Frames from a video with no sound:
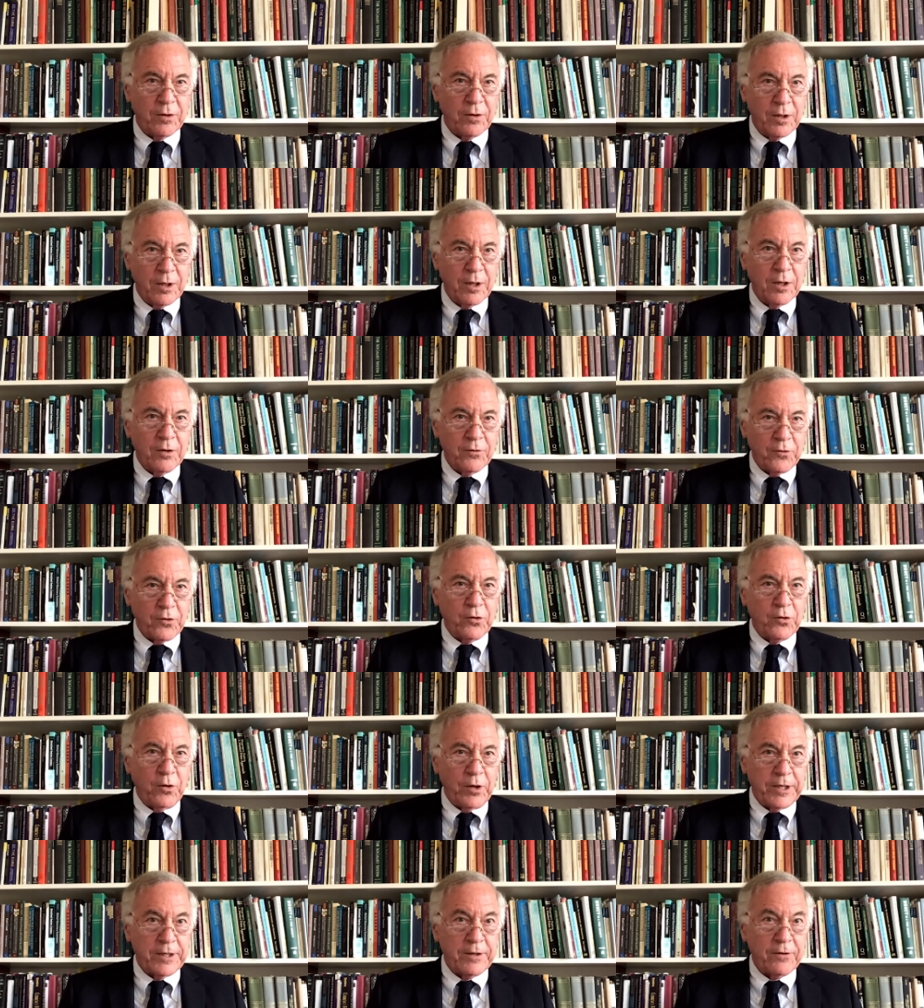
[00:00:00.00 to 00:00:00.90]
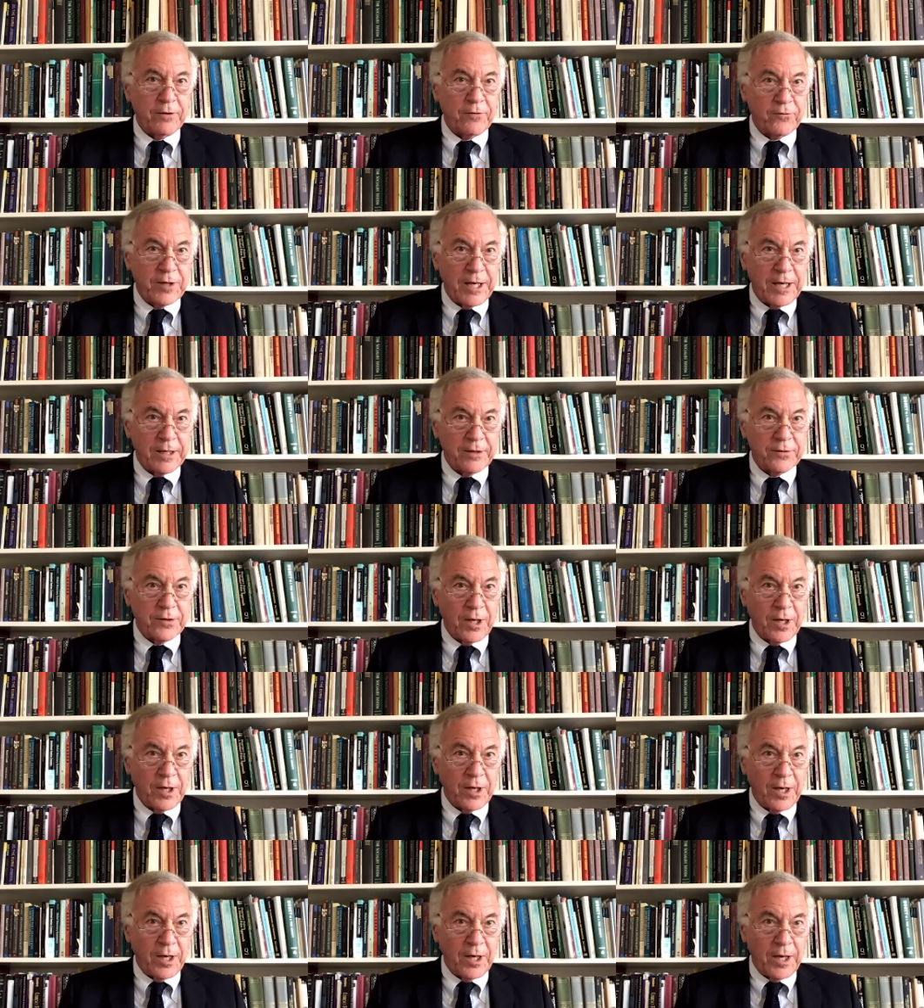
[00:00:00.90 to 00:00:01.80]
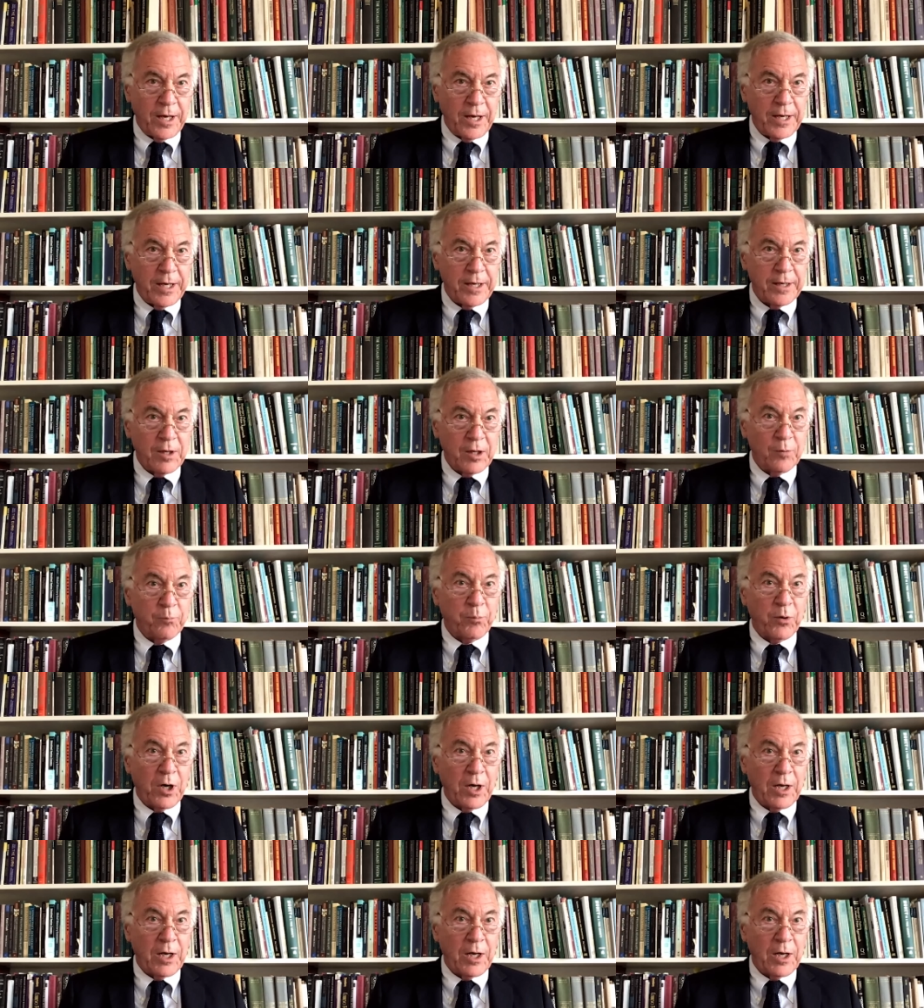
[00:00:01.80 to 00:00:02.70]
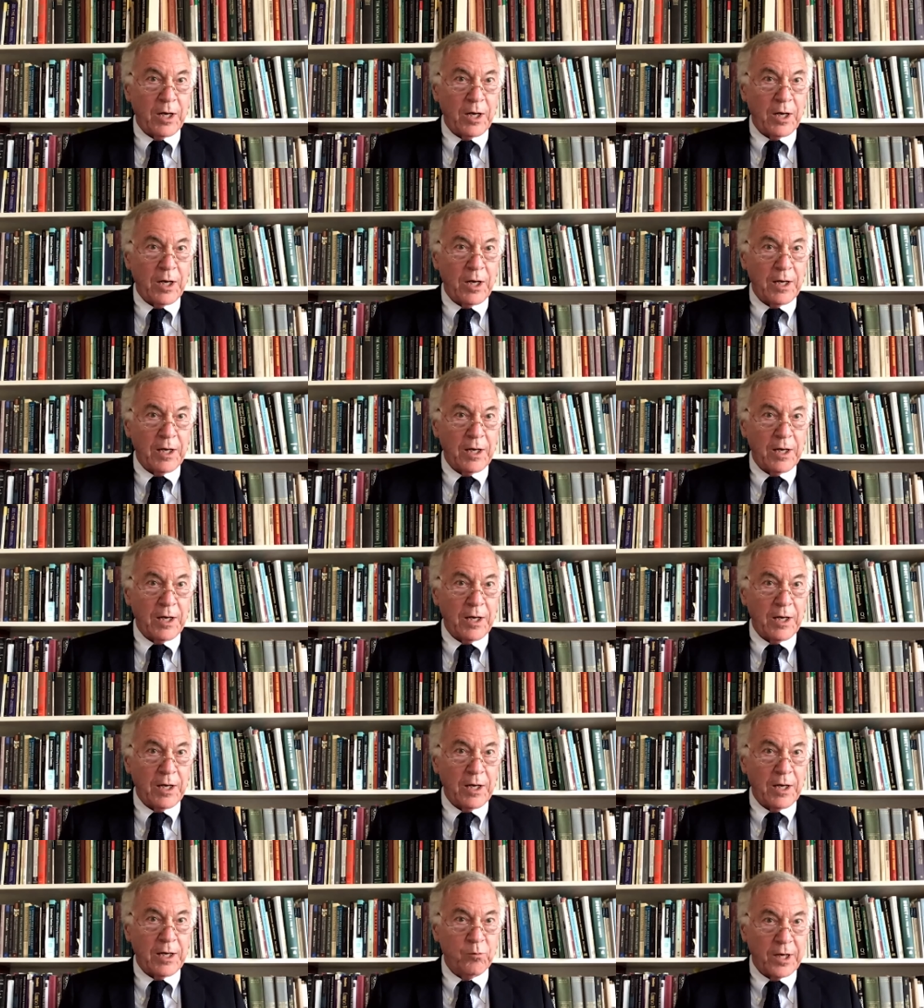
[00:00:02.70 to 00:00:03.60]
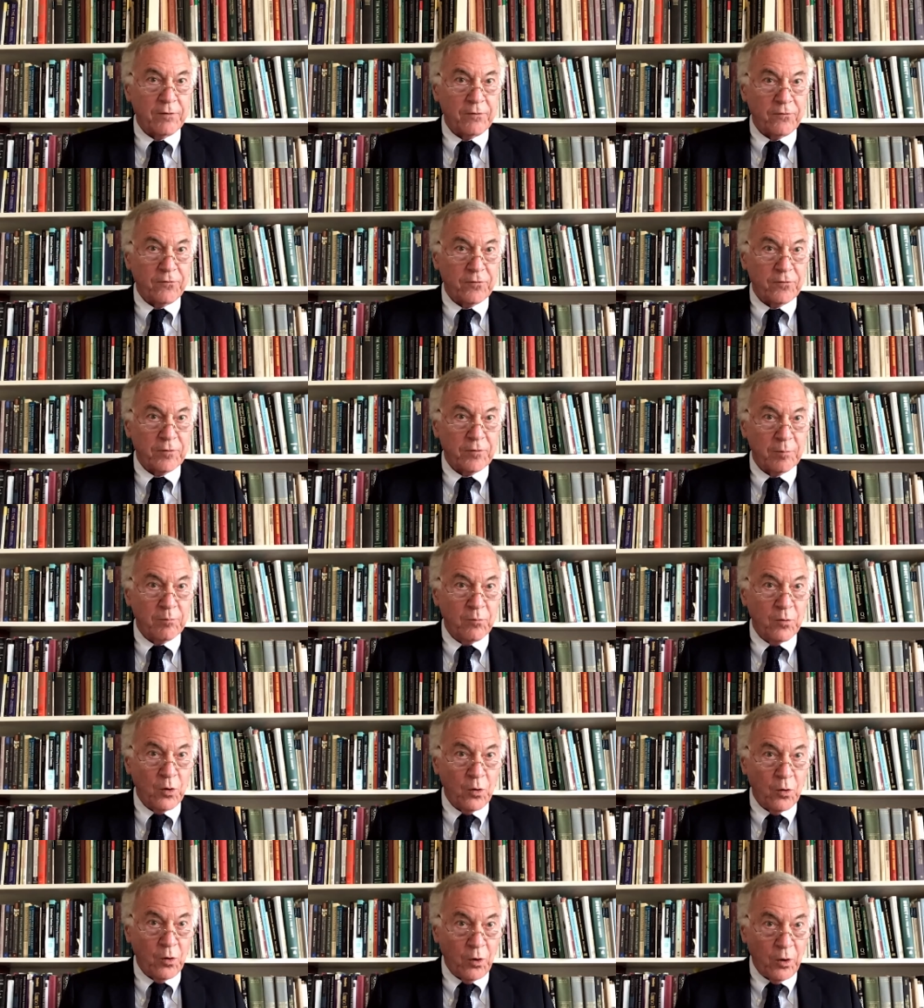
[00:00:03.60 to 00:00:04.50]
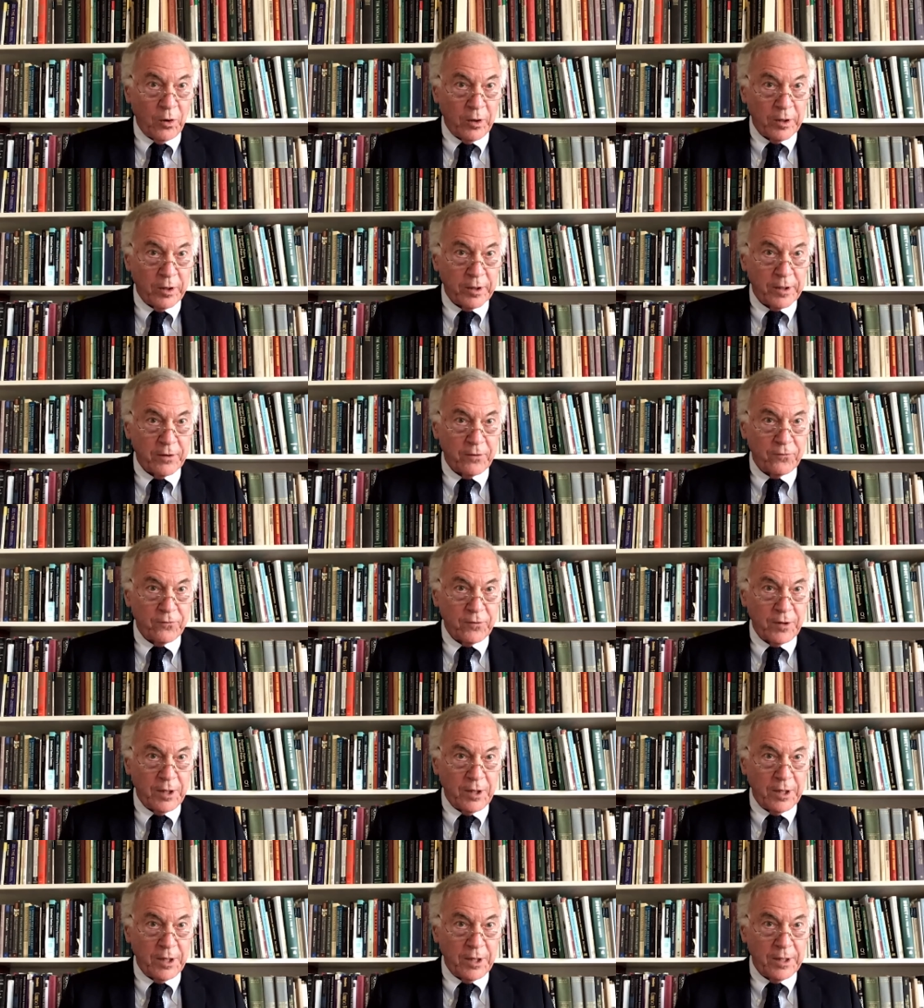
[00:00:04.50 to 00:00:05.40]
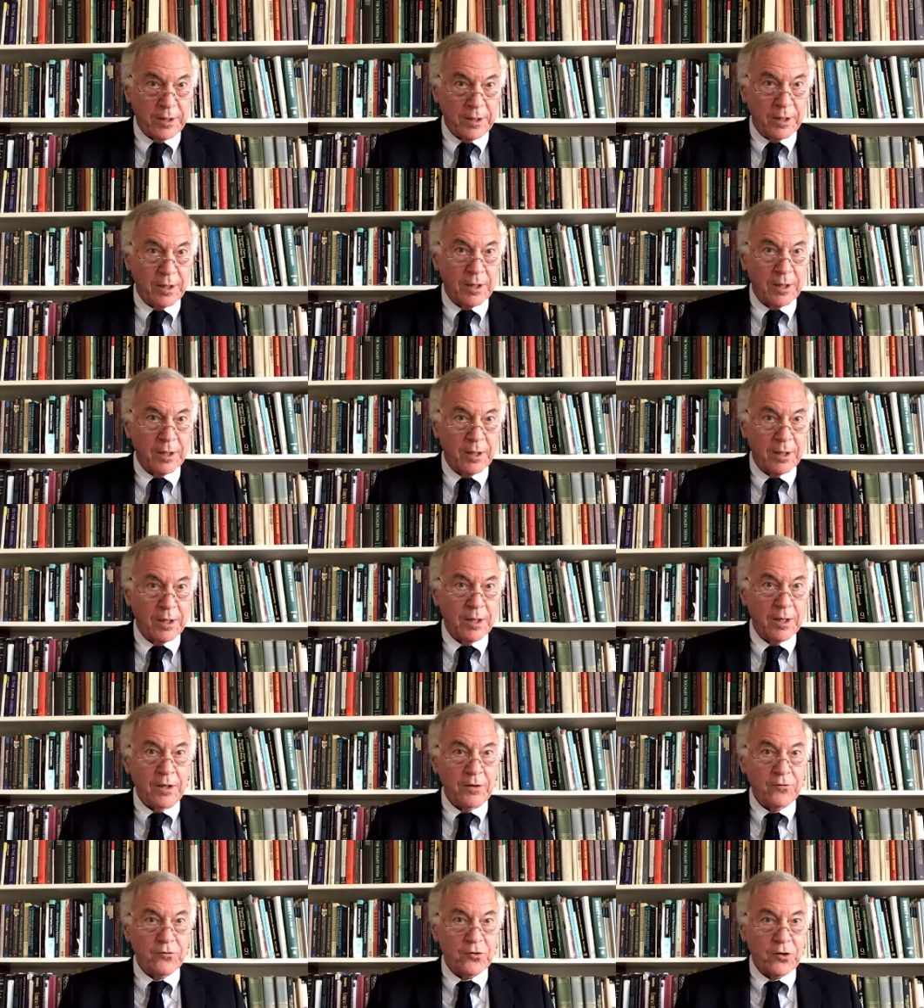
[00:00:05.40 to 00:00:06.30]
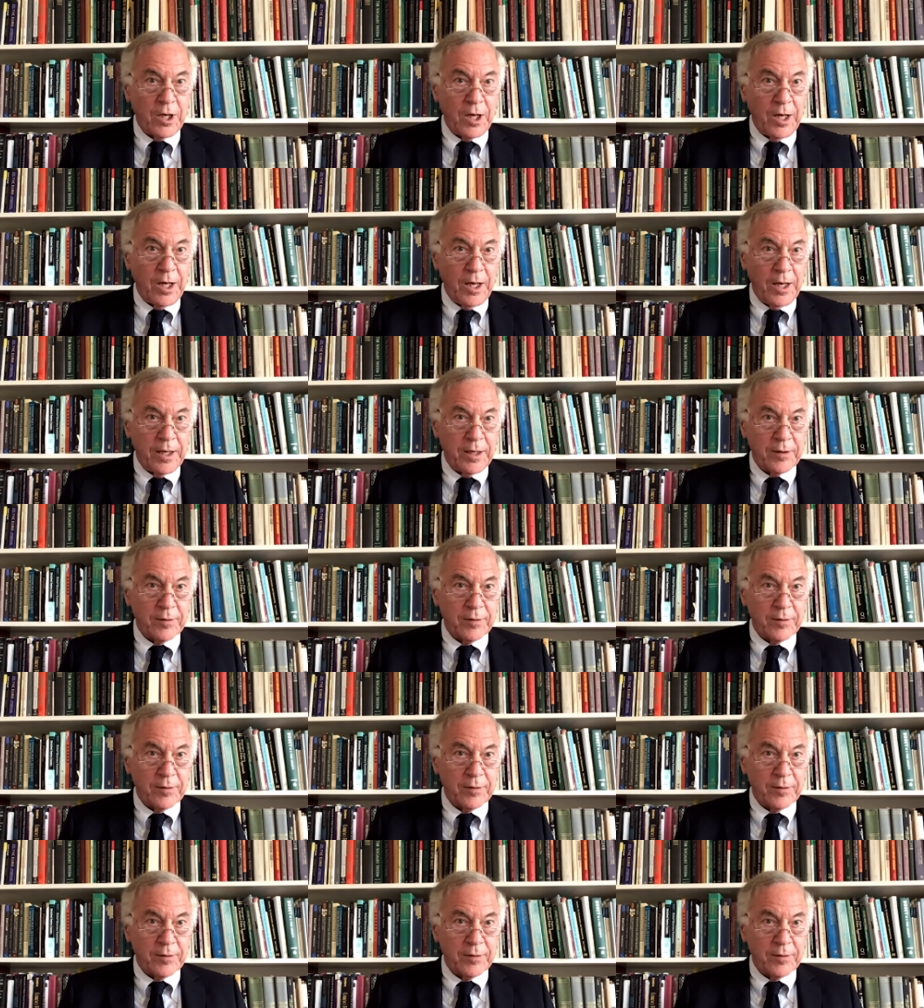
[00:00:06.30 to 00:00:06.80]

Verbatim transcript: They're going to stay tight, and they probably will tighten some more, he said, in July.